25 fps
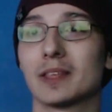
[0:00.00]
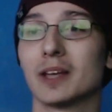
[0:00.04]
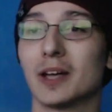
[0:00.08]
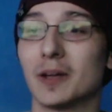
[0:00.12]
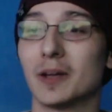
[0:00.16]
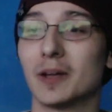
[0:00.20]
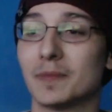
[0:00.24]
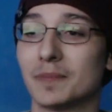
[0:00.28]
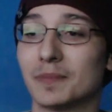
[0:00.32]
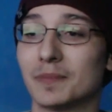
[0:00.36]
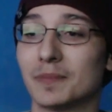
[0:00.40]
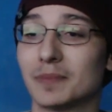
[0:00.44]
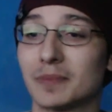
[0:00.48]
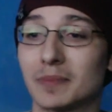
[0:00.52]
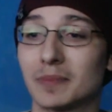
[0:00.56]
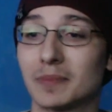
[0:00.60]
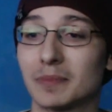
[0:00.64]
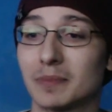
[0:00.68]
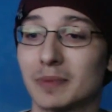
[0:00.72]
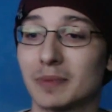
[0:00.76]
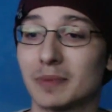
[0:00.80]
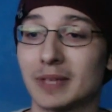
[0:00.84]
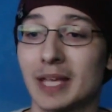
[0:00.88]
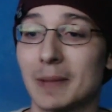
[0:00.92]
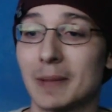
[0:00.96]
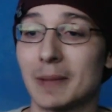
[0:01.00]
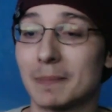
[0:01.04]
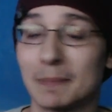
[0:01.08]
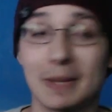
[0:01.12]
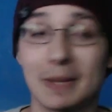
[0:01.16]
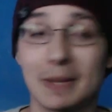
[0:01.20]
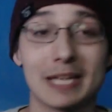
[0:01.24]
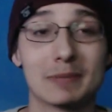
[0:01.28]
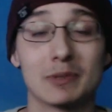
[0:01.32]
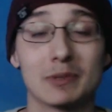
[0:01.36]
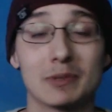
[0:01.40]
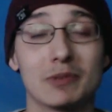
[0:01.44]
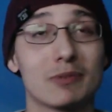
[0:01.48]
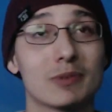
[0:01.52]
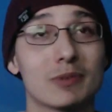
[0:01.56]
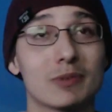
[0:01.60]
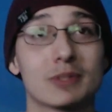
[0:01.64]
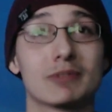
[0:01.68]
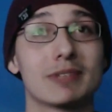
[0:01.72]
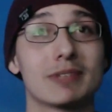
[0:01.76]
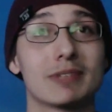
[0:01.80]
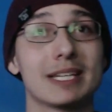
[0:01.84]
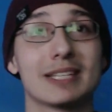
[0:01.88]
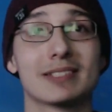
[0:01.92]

Yeah, BlazBlue was